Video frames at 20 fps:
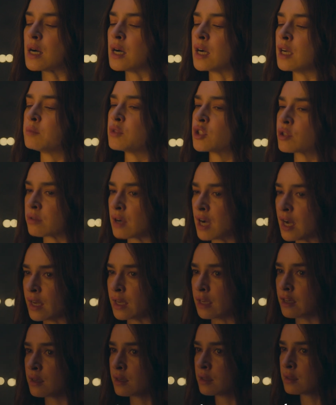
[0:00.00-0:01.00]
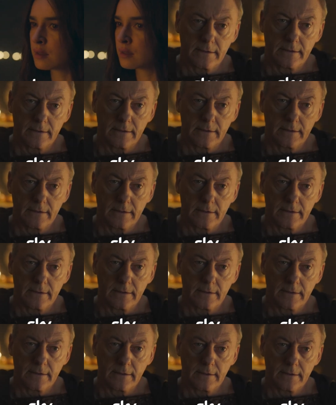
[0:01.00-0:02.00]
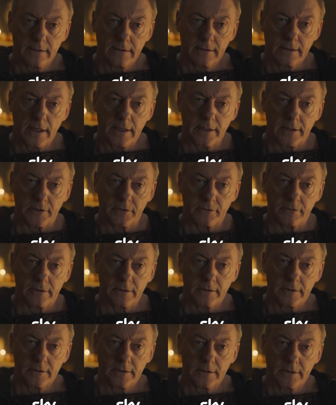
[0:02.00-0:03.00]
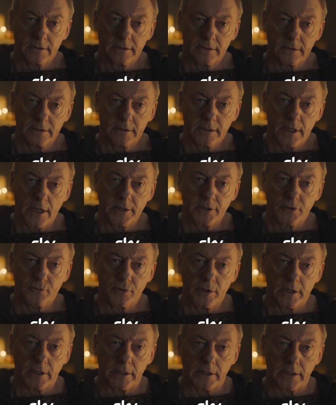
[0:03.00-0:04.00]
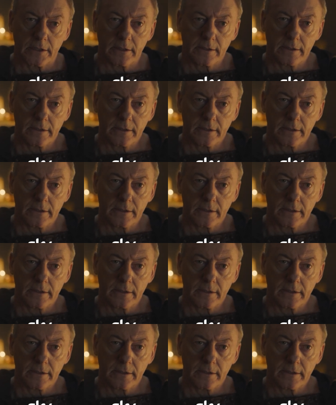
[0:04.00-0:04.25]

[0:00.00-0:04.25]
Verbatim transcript: I'm trying, Father. Are you? Are you really?